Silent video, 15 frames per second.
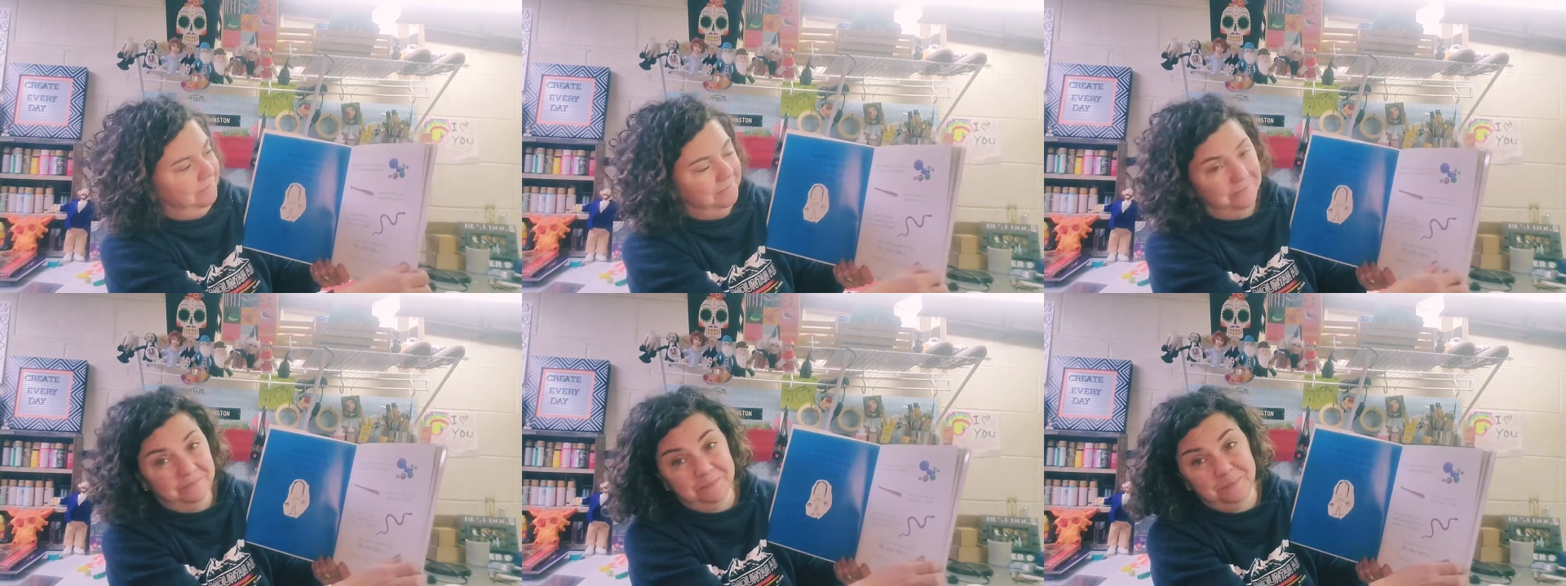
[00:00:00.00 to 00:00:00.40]

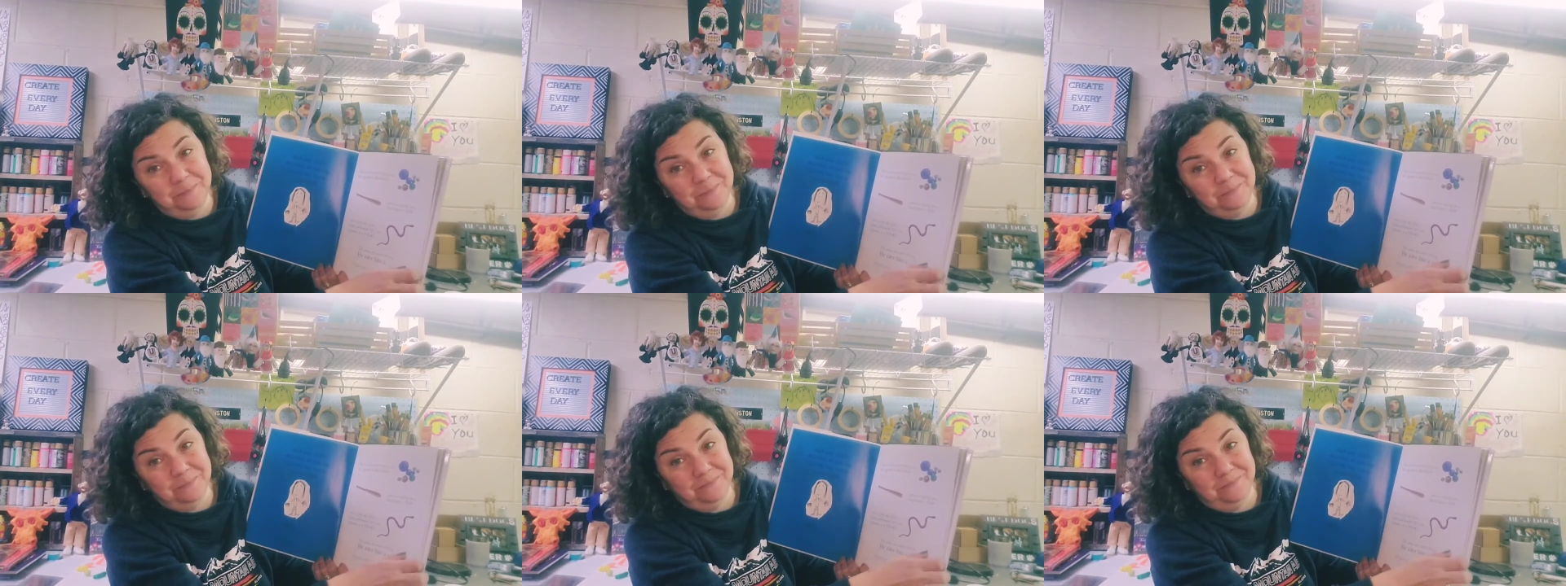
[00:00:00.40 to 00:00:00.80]

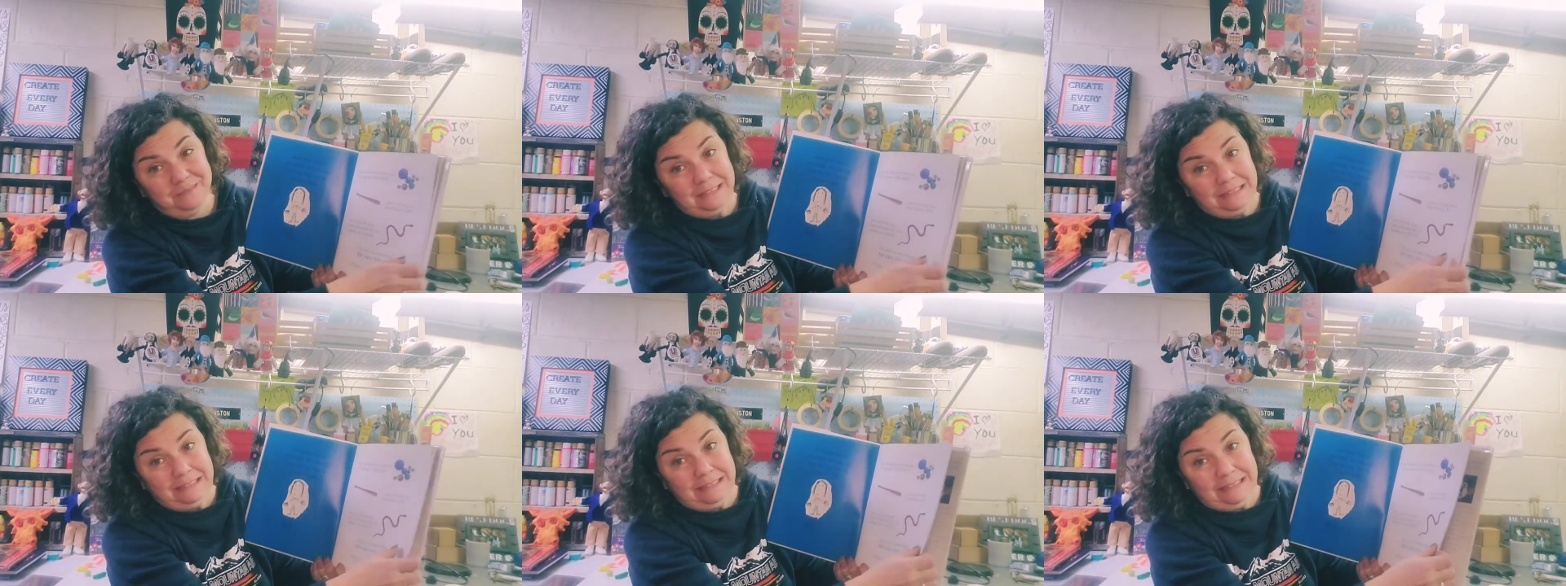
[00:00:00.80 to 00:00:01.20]

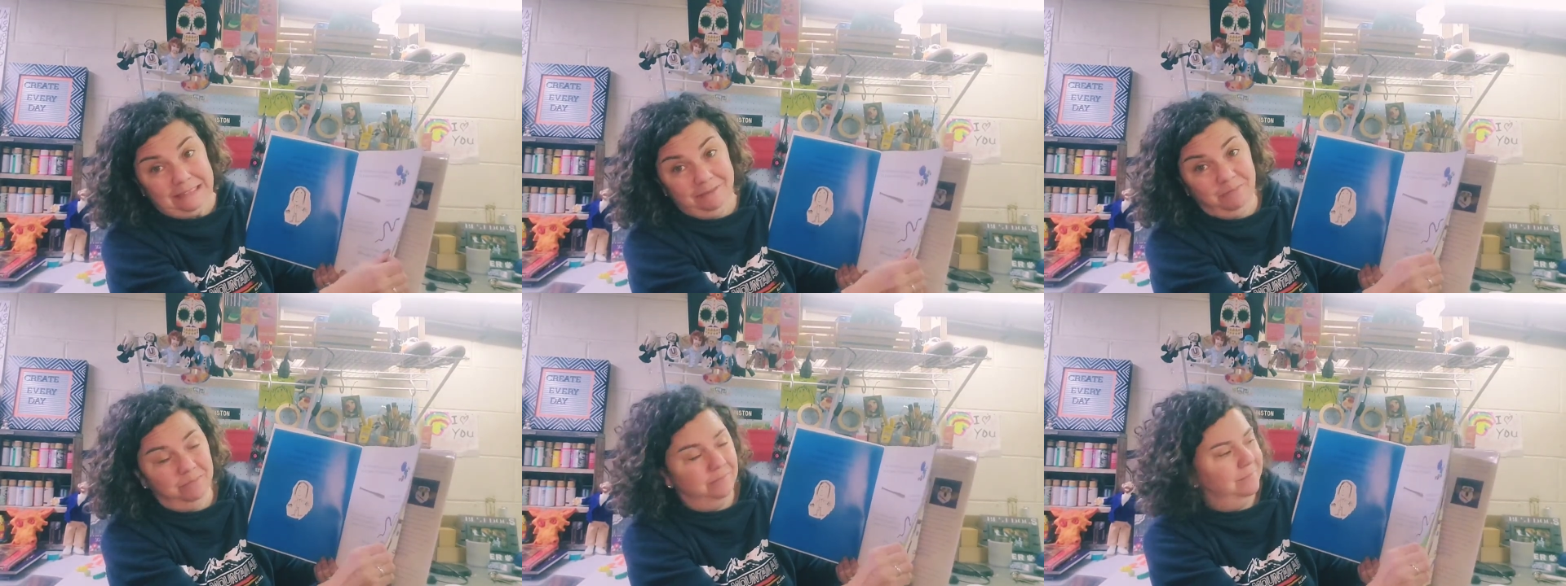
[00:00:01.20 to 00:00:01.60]

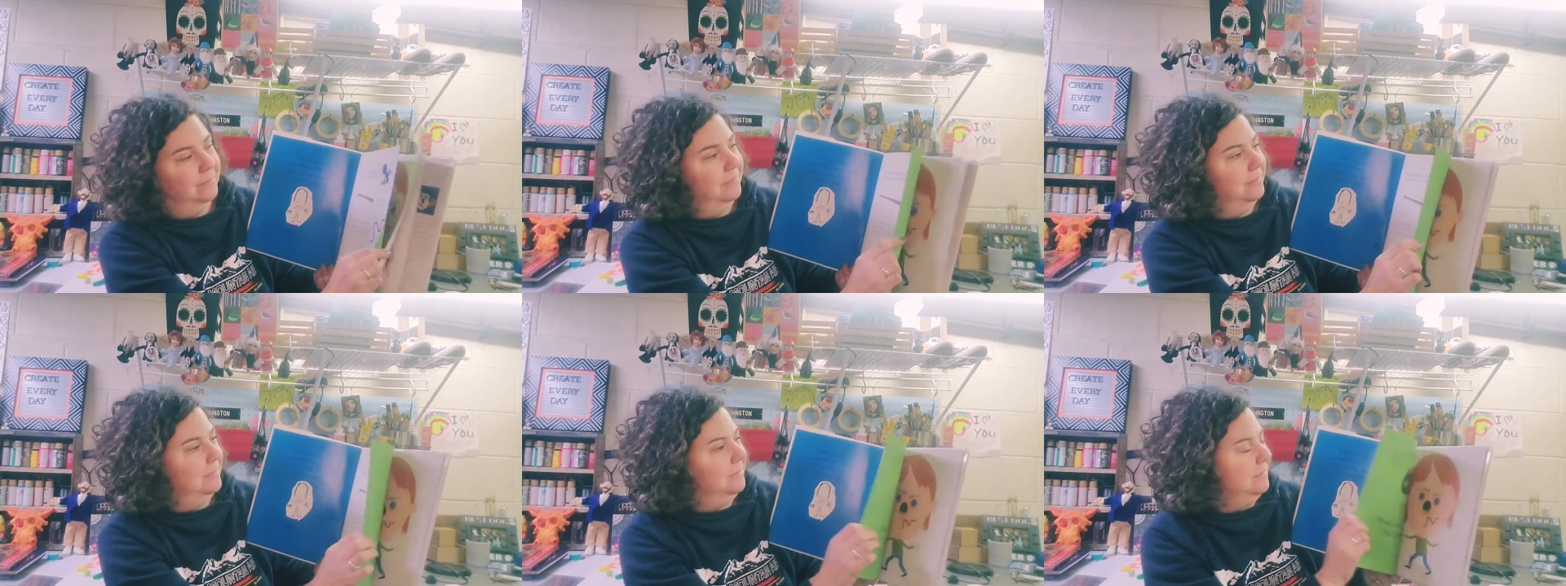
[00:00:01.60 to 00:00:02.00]

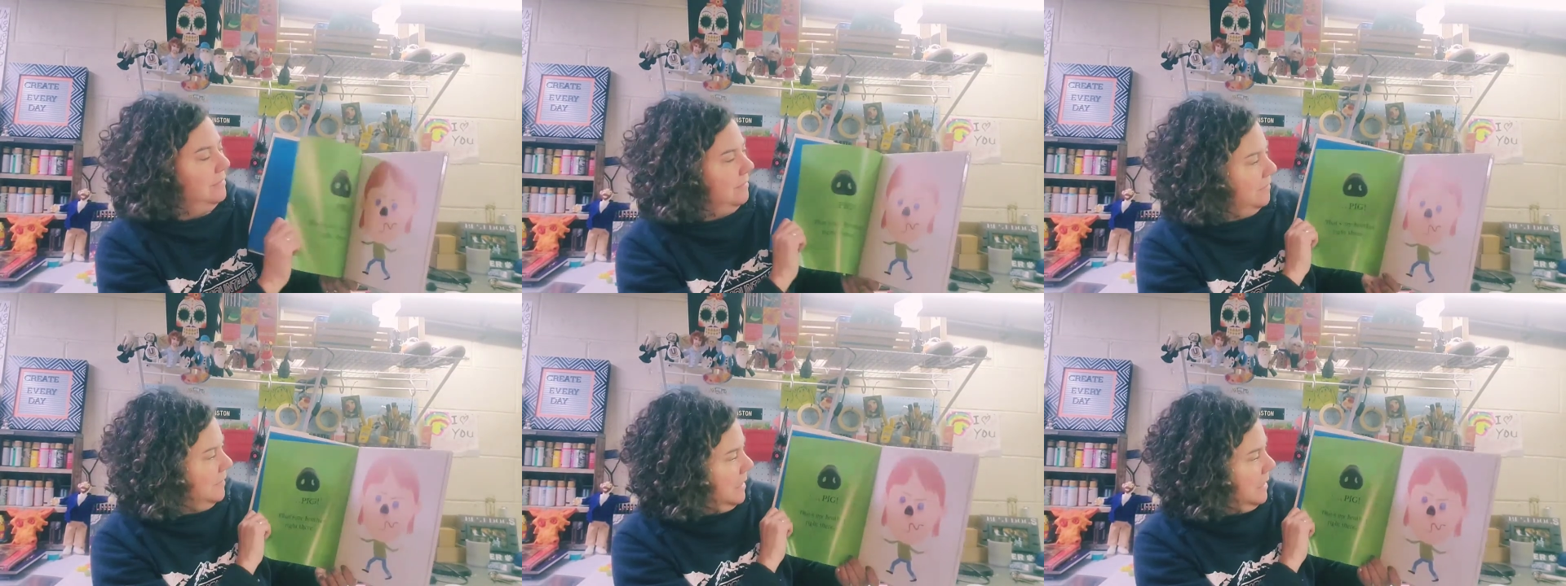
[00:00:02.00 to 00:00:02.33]
(no one is talking)